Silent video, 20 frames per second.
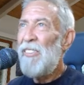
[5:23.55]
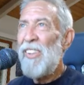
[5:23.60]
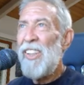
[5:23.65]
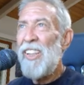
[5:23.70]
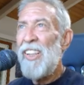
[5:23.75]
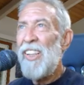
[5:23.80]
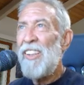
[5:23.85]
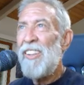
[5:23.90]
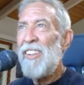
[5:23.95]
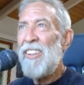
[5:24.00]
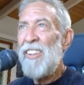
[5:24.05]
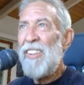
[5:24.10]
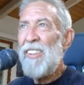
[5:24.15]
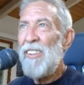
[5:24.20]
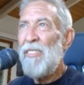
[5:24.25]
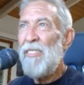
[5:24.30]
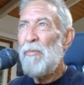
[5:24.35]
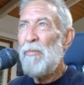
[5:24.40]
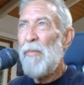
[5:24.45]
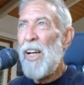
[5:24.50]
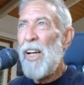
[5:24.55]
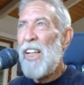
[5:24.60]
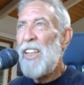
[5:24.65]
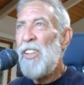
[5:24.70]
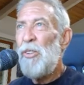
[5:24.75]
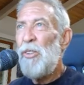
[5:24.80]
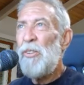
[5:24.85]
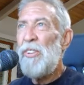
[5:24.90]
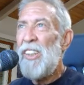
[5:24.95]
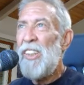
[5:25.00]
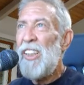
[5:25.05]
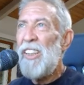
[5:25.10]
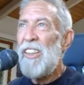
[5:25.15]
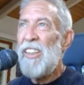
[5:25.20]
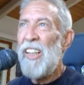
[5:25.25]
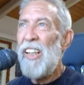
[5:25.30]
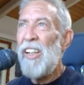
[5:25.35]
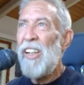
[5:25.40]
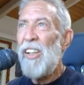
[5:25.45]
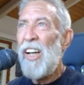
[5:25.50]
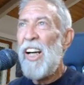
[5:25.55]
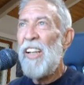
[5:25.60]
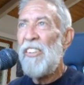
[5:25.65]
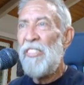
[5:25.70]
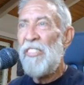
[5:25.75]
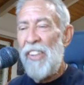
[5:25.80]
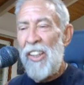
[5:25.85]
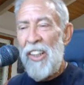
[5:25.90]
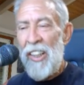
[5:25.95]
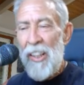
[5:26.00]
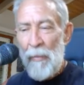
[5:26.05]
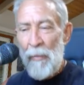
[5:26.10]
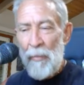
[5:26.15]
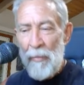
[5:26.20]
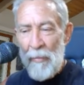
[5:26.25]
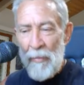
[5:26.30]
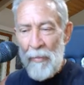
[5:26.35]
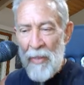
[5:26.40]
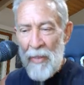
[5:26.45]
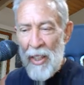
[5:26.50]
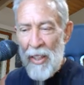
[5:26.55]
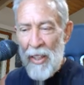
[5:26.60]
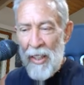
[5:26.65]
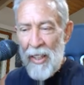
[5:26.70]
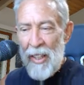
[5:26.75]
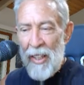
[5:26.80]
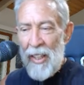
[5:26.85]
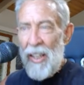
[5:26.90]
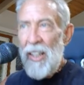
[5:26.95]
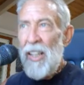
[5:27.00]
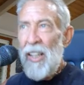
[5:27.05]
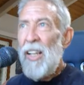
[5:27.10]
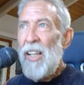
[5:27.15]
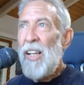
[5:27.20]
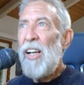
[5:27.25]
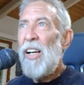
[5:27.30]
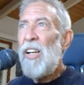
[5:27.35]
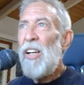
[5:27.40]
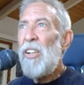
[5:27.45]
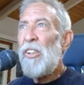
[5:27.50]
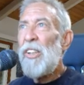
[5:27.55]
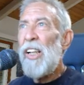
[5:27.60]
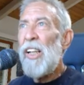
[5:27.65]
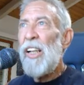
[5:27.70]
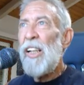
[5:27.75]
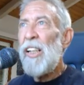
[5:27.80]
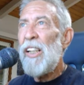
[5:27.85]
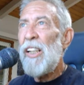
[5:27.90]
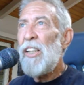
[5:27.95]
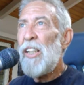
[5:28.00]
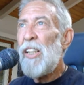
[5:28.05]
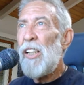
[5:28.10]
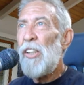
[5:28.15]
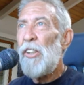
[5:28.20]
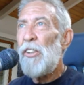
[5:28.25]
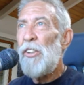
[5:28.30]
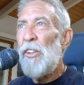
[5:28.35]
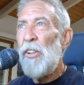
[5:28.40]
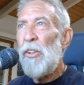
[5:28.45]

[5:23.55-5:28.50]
What a minute detail, I say. Okay, in other